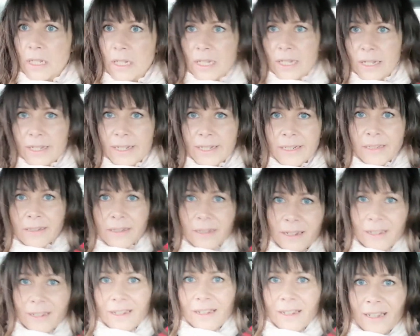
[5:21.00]
light.
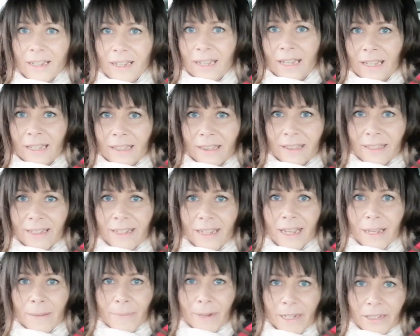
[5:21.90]
I think I
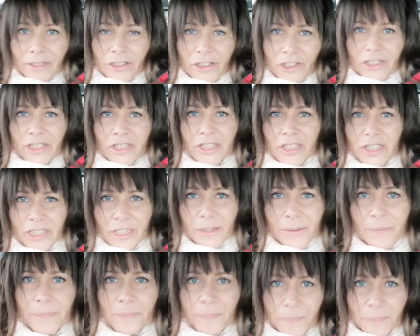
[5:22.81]
might just, there